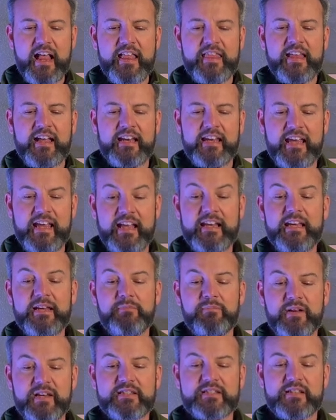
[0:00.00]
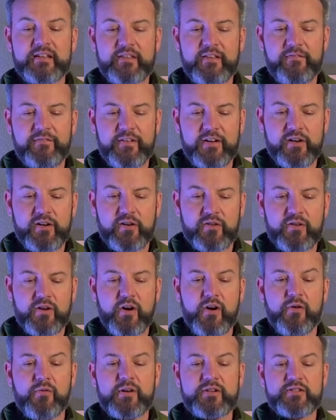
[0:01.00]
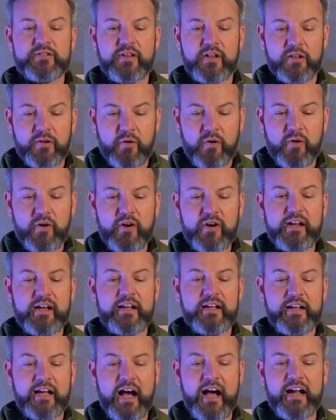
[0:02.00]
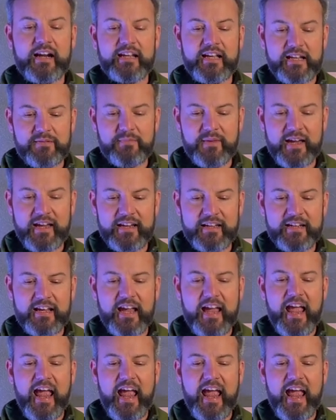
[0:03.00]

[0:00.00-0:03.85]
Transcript: than any beast of the field which the Lord God had made.